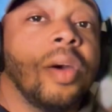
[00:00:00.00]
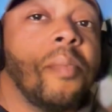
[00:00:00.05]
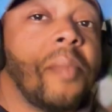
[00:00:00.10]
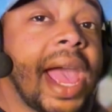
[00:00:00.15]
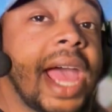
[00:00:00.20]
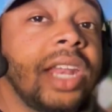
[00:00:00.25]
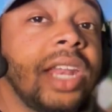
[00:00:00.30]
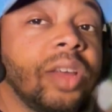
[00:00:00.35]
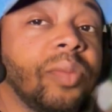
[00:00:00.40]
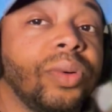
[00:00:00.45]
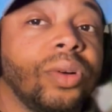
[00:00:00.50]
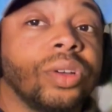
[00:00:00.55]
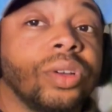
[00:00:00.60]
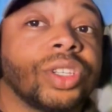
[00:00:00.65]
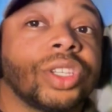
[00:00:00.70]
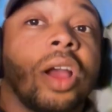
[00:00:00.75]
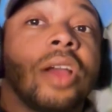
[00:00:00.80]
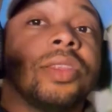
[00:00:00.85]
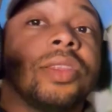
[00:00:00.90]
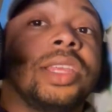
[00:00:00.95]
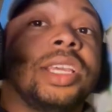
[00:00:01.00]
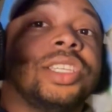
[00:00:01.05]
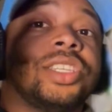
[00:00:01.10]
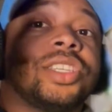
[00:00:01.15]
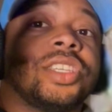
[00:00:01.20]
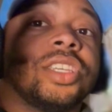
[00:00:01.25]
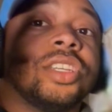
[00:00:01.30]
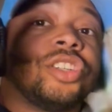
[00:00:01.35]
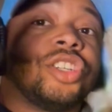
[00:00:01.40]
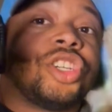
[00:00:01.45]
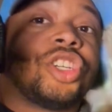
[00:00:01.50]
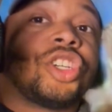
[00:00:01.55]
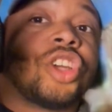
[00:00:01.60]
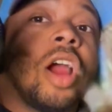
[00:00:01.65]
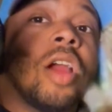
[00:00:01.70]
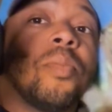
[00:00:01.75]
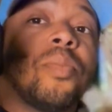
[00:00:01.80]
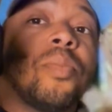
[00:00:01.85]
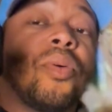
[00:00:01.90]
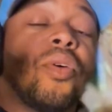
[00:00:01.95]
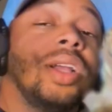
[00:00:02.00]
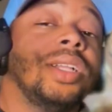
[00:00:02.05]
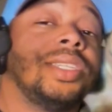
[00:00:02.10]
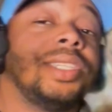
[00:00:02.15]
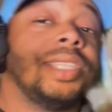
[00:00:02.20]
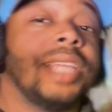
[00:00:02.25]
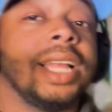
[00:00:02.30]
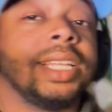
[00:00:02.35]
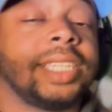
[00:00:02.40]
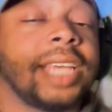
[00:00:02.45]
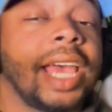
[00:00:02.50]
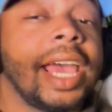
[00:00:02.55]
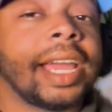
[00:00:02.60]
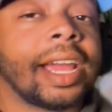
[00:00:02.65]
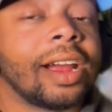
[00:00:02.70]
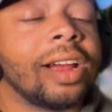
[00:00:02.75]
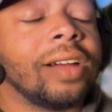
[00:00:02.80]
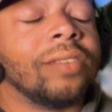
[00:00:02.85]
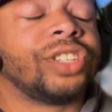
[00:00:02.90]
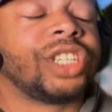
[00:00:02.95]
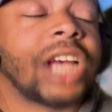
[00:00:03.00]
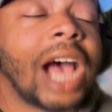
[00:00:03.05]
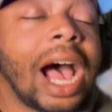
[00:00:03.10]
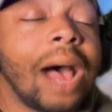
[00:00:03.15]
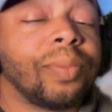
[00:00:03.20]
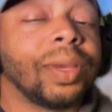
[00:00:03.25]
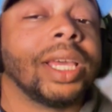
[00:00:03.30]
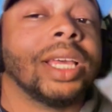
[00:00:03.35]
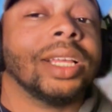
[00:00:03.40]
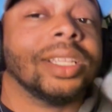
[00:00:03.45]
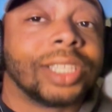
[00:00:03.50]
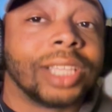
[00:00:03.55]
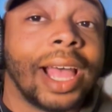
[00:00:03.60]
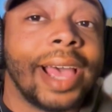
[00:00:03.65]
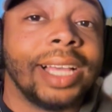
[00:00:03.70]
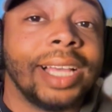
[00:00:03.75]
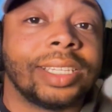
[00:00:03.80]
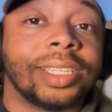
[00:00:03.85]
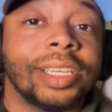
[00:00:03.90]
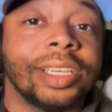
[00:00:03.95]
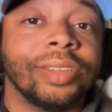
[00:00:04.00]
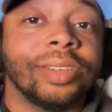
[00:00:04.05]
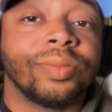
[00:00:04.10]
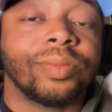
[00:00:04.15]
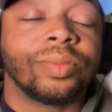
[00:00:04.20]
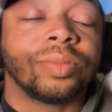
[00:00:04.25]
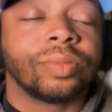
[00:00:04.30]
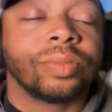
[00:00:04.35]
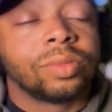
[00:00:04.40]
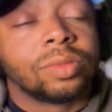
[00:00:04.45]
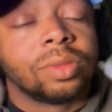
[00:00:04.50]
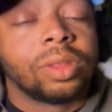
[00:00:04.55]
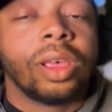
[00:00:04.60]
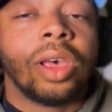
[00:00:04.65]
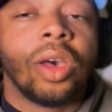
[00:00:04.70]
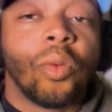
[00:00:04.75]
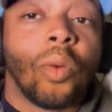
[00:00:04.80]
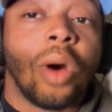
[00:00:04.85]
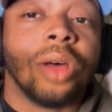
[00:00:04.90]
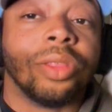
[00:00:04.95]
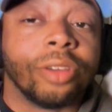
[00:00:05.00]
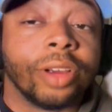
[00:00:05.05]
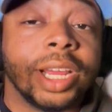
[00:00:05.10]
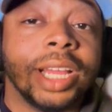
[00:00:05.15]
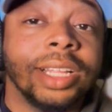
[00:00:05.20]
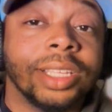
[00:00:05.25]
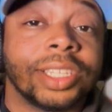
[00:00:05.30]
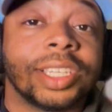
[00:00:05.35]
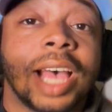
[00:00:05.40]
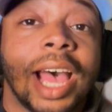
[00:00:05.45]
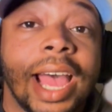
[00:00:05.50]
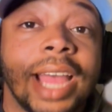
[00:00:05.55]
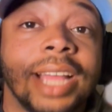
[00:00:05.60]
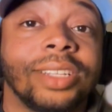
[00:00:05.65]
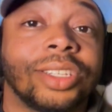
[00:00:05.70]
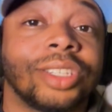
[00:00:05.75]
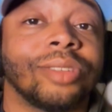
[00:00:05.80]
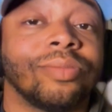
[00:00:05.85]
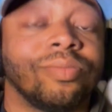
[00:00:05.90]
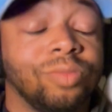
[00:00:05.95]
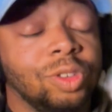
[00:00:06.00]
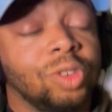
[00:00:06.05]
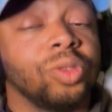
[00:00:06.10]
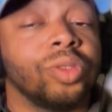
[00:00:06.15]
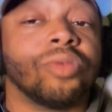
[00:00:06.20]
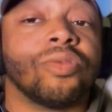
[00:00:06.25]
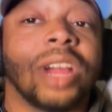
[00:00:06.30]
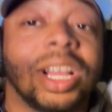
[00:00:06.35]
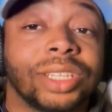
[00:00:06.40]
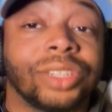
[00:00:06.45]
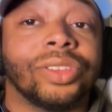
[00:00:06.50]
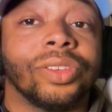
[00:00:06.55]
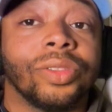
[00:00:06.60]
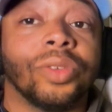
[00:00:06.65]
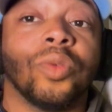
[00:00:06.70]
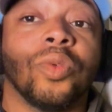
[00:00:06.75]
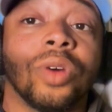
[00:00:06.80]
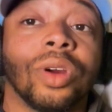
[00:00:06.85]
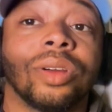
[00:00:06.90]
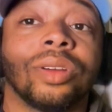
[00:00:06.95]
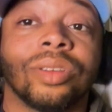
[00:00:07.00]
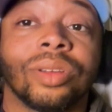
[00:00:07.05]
mandibles are these sharp points that take care of chopping and slicing, while their insides do the rest of the work.